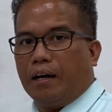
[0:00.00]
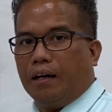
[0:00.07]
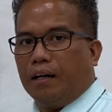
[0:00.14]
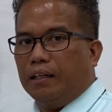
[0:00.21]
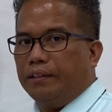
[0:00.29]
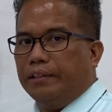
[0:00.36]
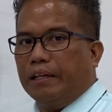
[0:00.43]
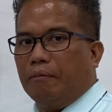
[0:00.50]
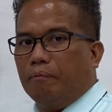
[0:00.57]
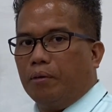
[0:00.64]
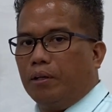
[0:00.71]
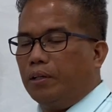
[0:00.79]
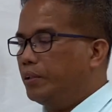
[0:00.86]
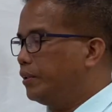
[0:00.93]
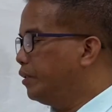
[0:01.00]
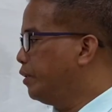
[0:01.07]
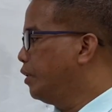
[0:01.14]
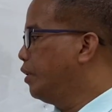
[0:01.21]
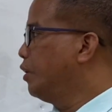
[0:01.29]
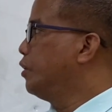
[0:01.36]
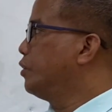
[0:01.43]
odd number,
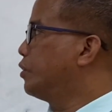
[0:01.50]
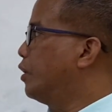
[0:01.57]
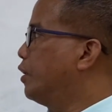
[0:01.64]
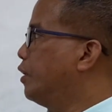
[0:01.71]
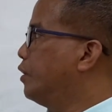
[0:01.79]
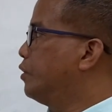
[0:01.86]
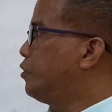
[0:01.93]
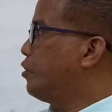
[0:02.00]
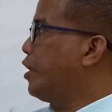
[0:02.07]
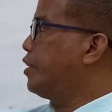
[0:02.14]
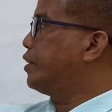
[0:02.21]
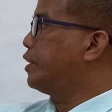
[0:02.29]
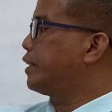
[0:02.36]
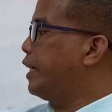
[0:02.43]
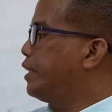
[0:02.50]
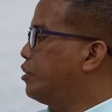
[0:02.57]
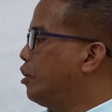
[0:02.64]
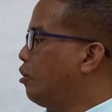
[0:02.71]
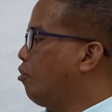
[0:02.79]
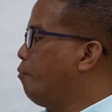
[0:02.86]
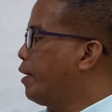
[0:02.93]
so change the sign, so
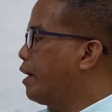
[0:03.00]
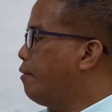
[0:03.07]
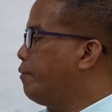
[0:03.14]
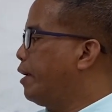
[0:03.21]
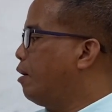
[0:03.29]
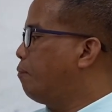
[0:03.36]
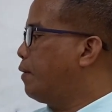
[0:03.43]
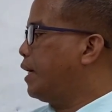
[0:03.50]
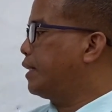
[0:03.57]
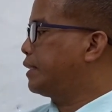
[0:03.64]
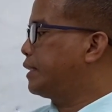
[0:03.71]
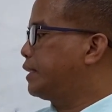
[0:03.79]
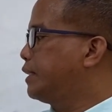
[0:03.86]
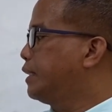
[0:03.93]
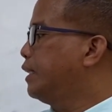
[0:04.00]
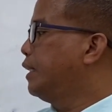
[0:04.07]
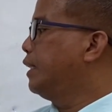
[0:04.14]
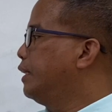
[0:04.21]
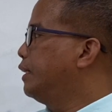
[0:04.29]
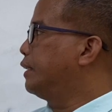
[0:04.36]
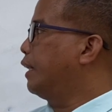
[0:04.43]
it will become now plus
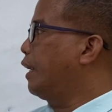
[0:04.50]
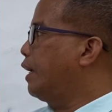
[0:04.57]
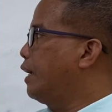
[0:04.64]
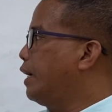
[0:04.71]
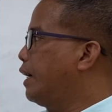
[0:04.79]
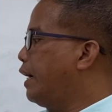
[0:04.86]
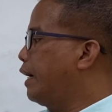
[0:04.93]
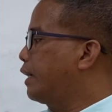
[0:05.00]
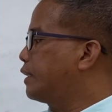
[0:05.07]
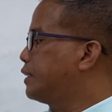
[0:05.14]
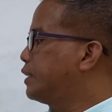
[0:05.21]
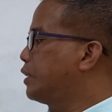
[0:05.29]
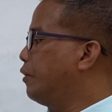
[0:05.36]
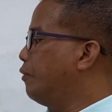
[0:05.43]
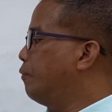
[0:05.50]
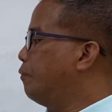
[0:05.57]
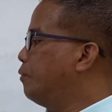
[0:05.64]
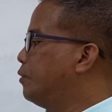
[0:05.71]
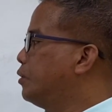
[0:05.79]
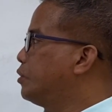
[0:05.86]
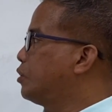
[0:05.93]
3x cubed.
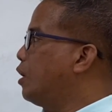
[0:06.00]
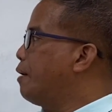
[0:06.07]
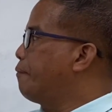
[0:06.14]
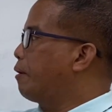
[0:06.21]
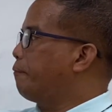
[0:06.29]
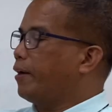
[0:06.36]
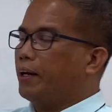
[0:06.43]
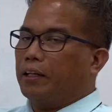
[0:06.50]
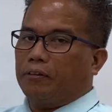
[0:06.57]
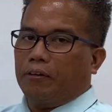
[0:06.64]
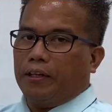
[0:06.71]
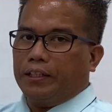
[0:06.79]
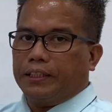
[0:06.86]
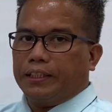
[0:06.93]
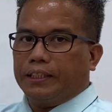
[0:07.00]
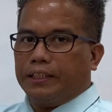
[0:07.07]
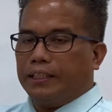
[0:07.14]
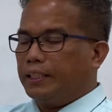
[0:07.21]
So I'm referring to this.